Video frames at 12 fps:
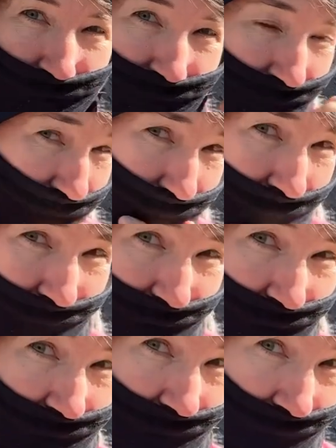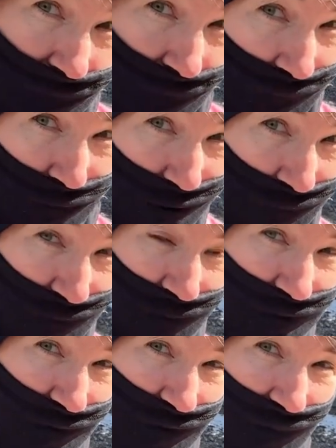this way you can tighten it up
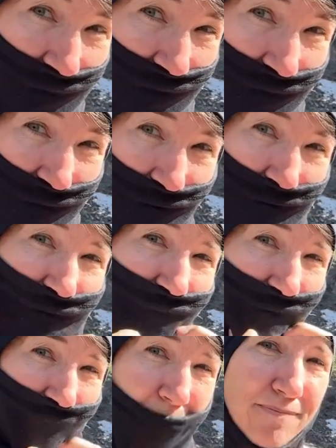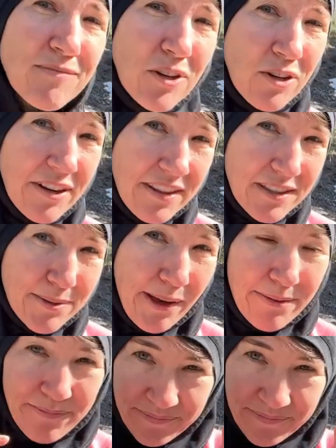around your face, or this way.